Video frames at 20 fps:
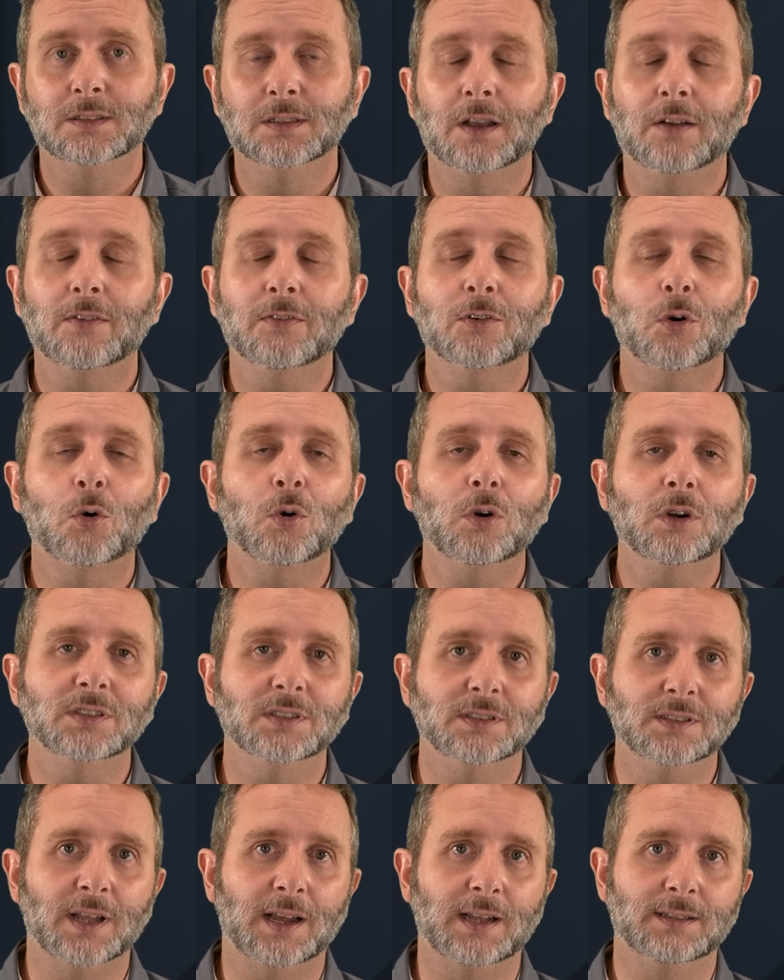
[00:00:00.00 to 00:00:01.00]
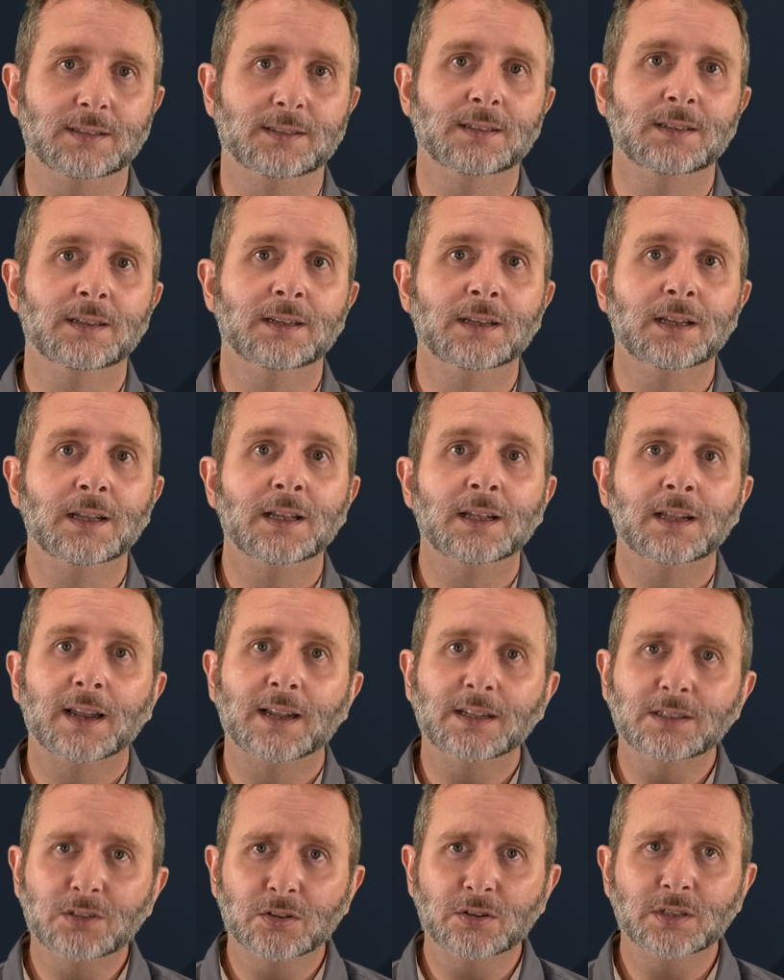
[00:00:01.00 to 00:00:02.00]
Of course not.
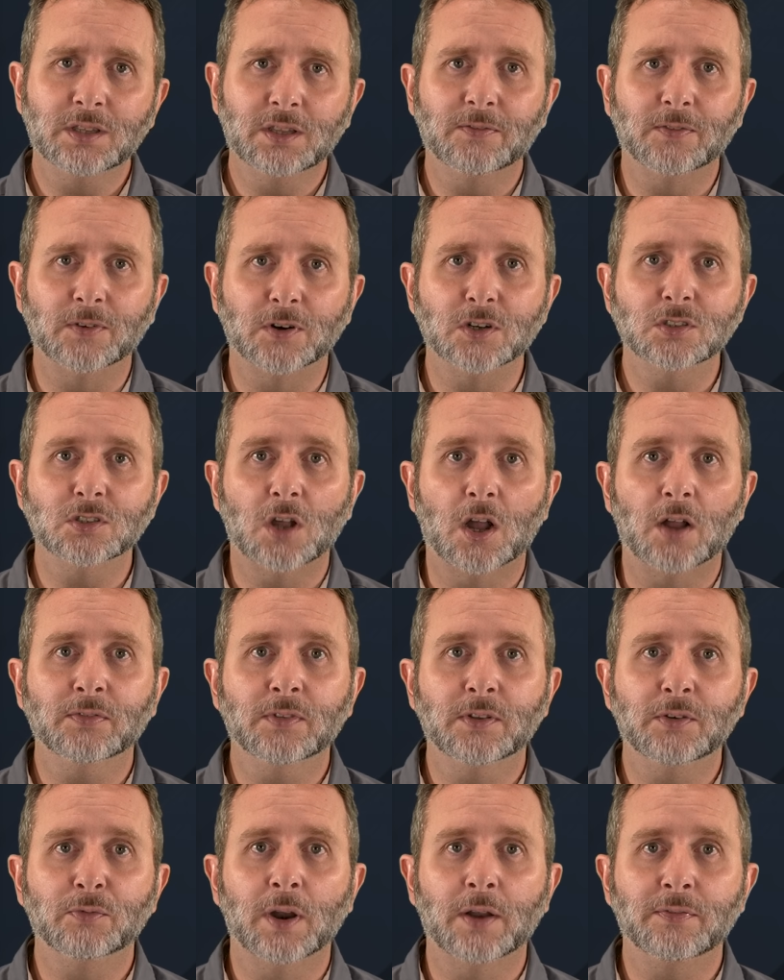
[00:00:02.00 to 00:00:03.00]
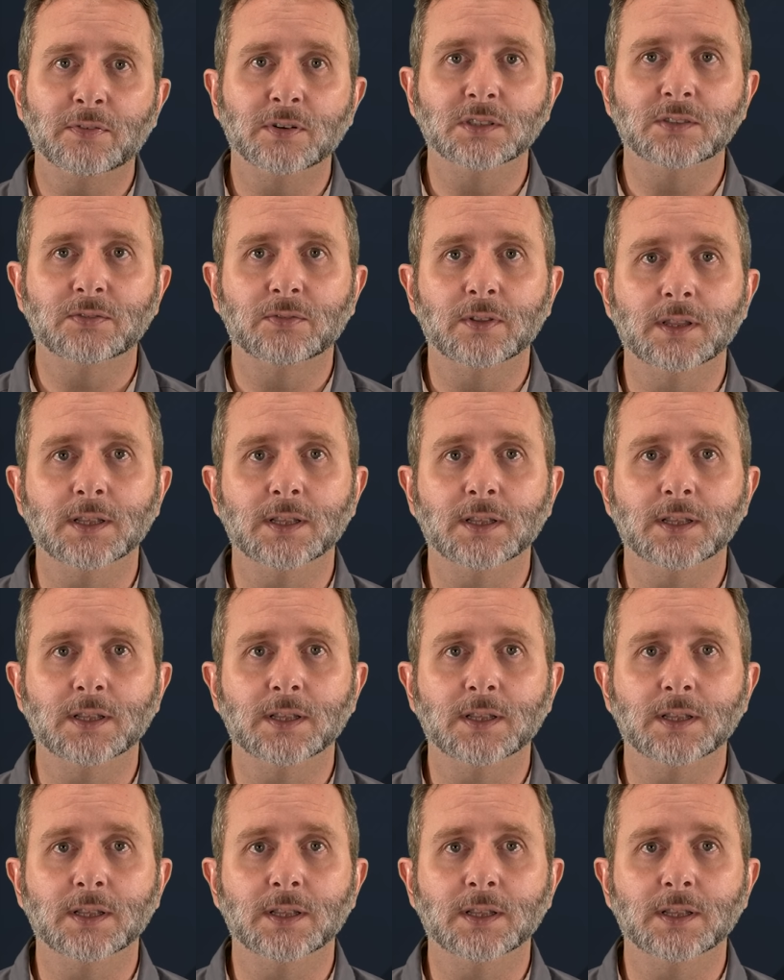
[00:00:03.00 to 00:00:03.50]
Let's look at the verse often referenced for